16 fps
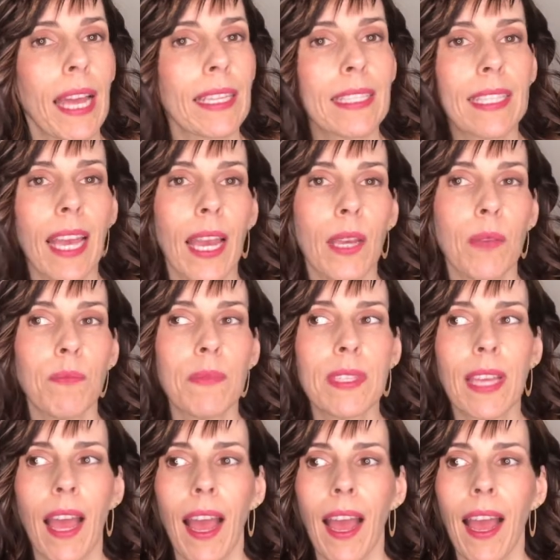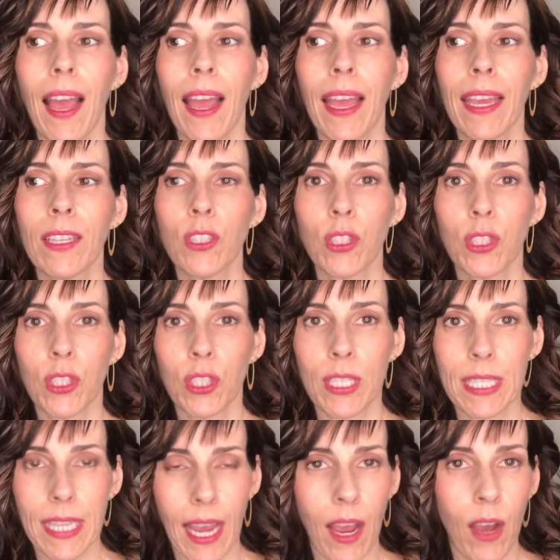of times I
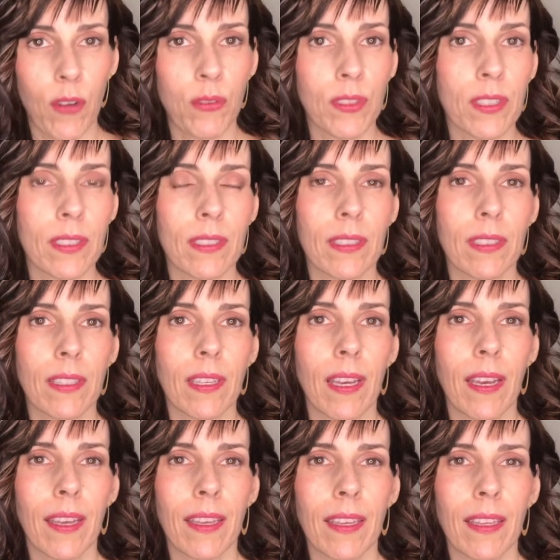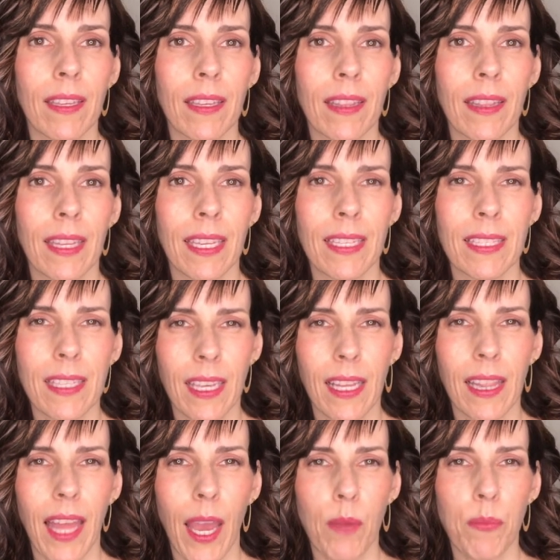turn down these
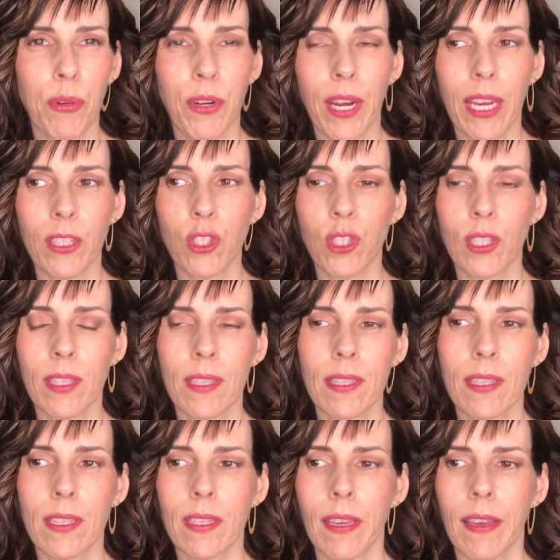collaborations